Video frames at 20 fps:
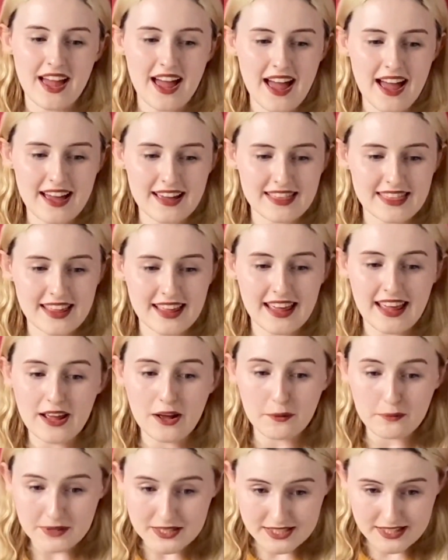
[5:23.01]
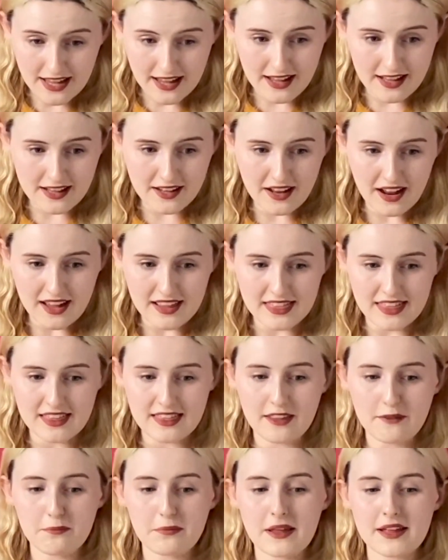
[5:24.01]
I think he'll be staying. I
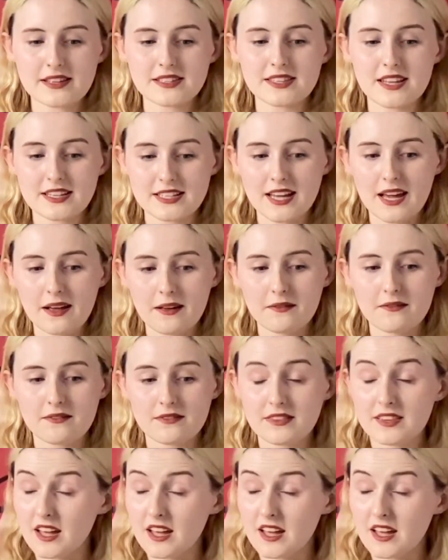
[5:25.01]
think they place their team.